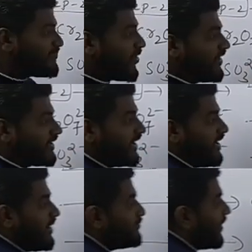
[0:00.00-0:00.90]
my point,
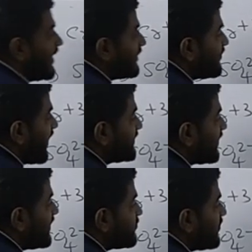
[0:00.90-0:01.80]
multiply
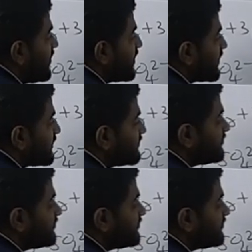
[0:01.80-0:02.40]
3 to here.